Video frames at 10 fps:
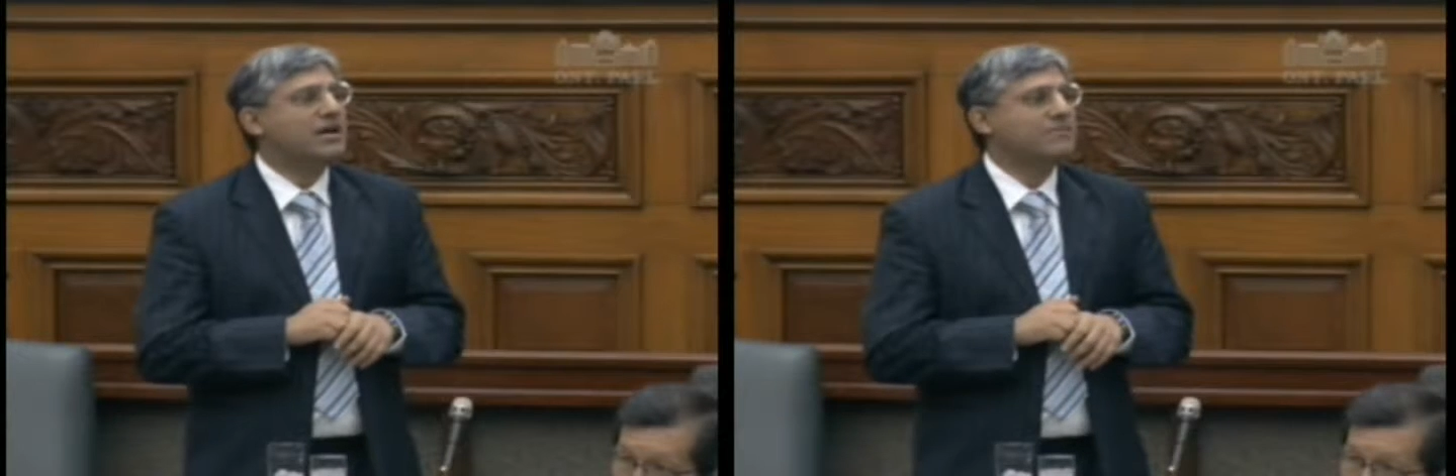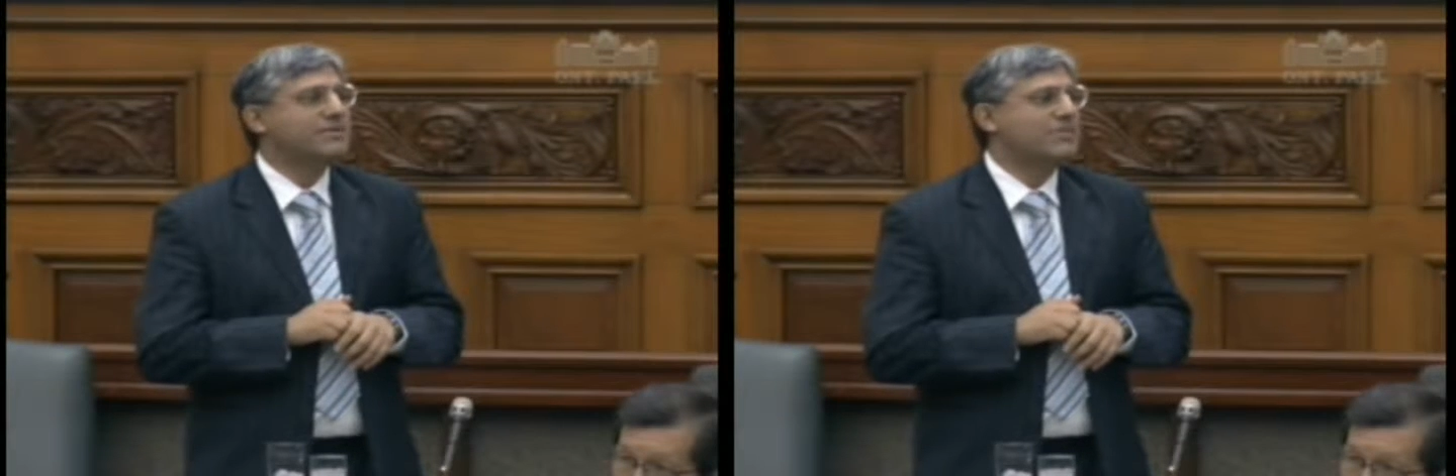
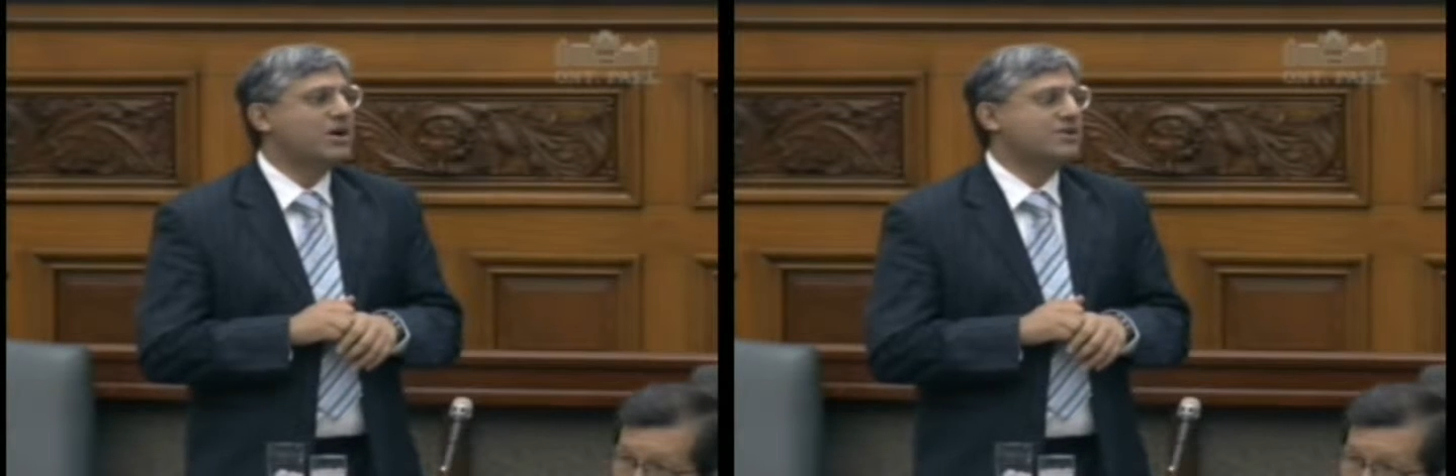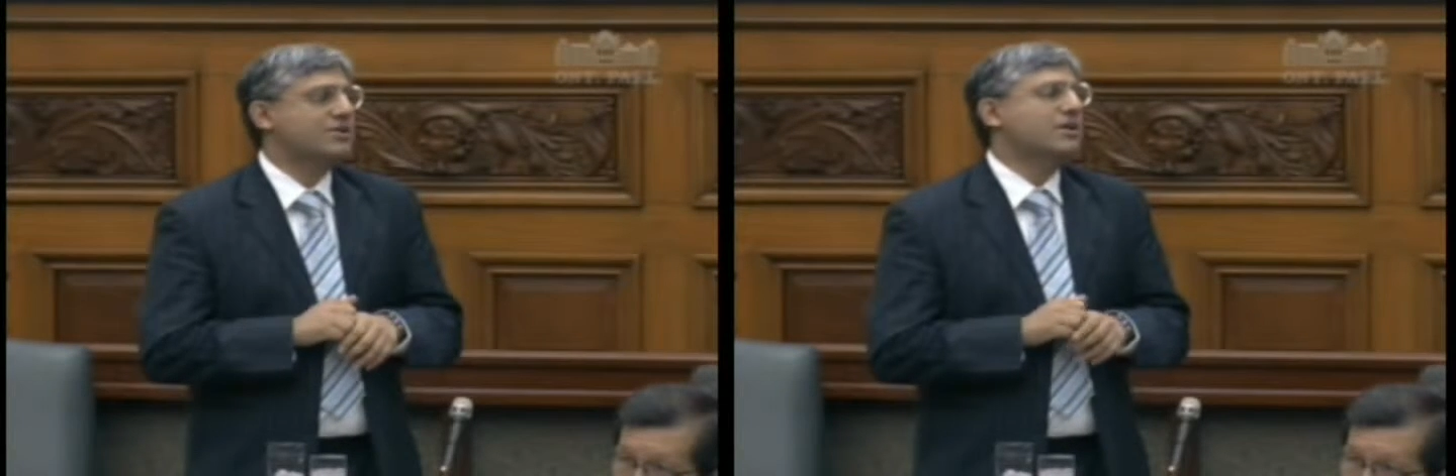alma
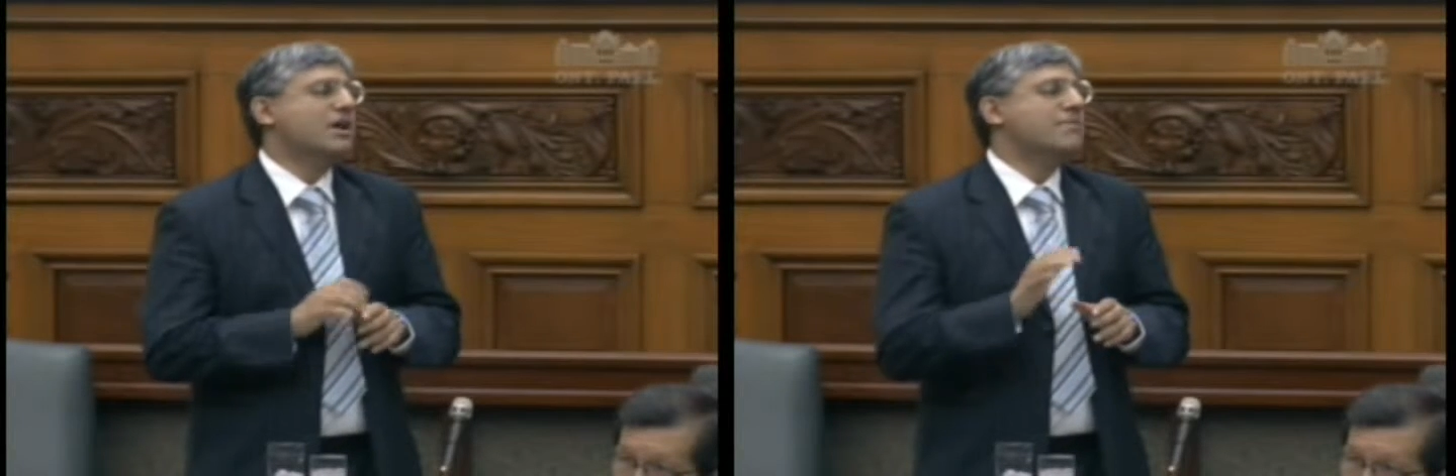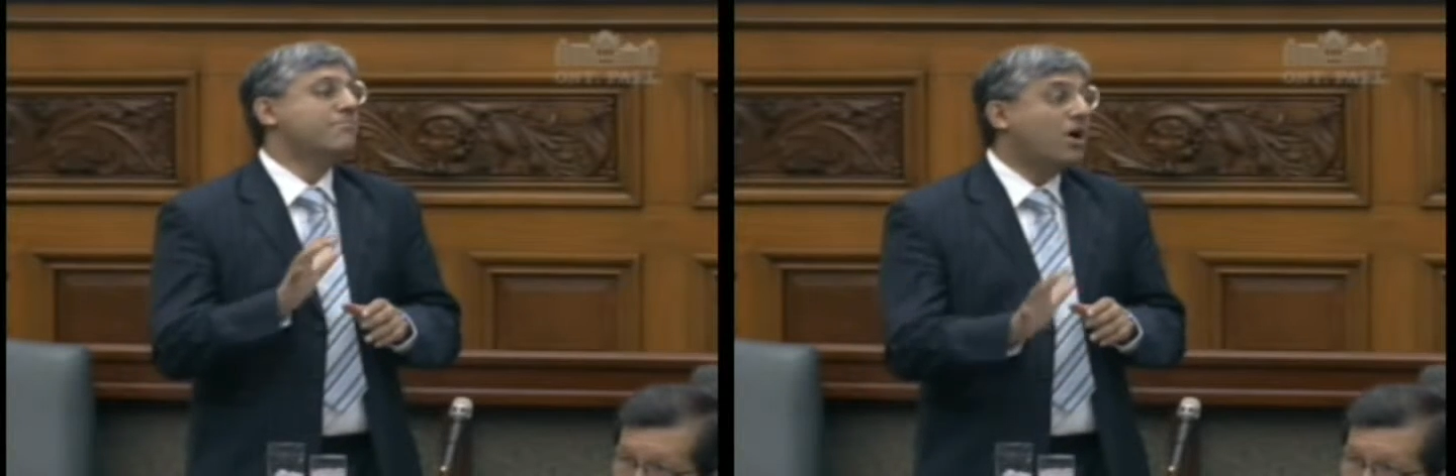mater
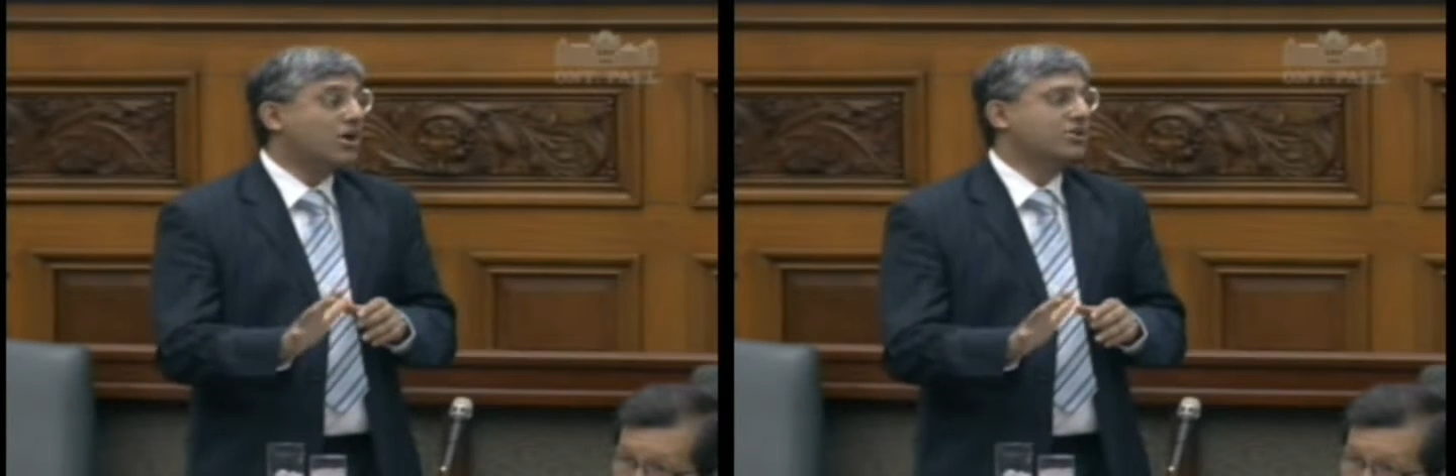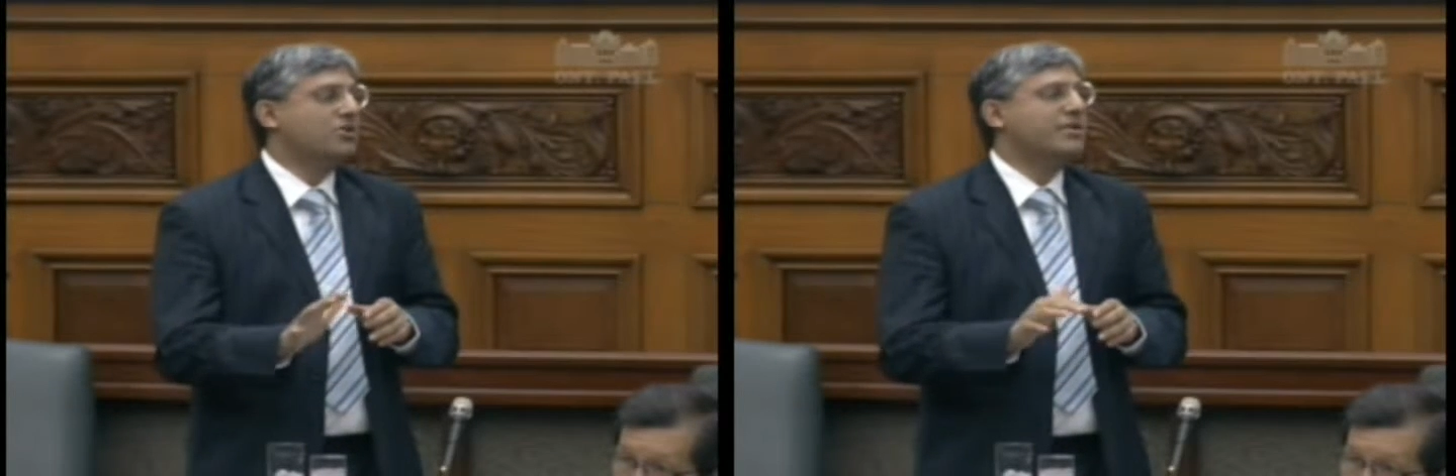
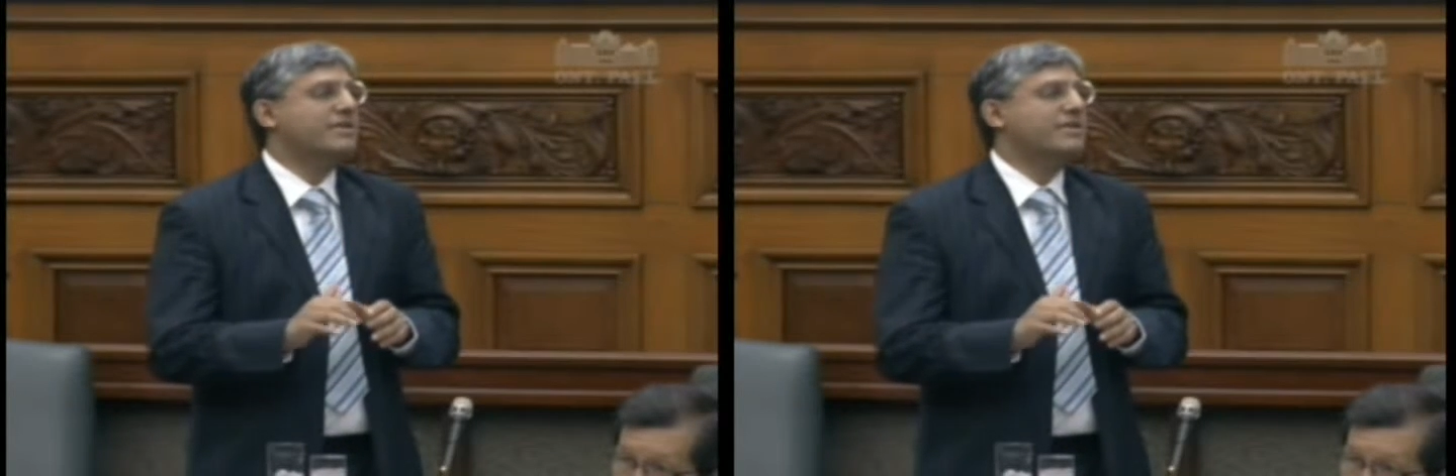motto,